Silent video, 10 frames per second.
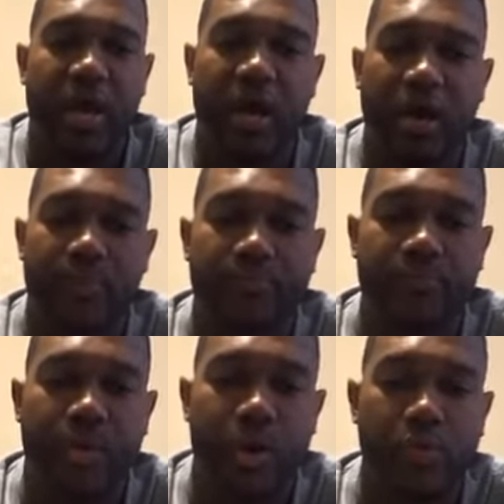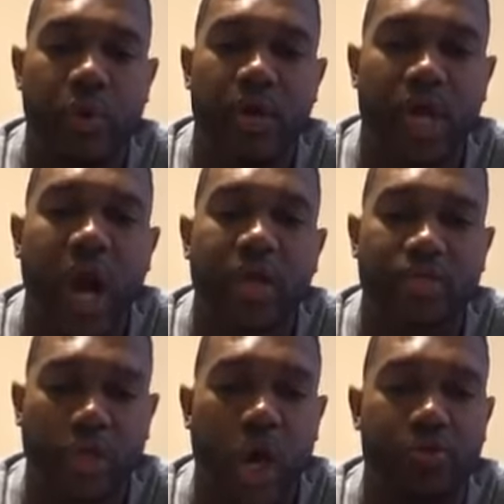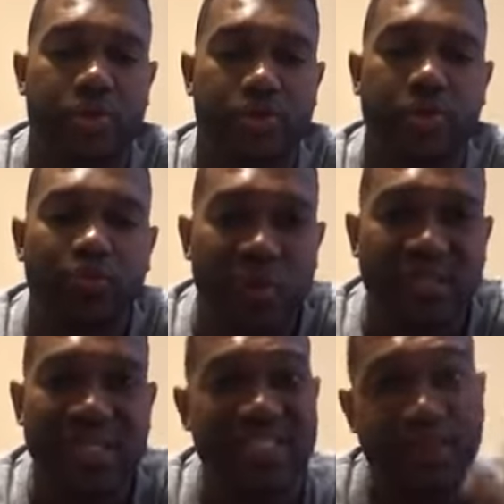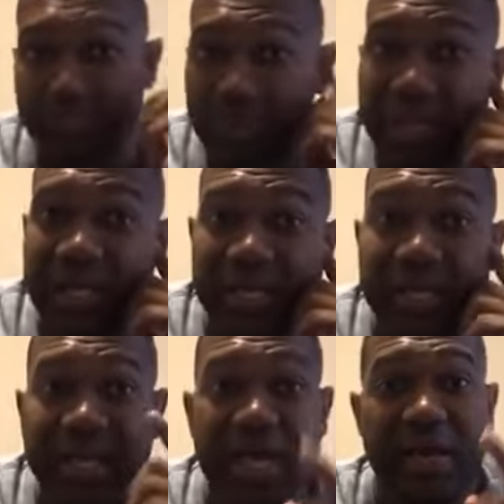Um, And what God has called him to do was his ability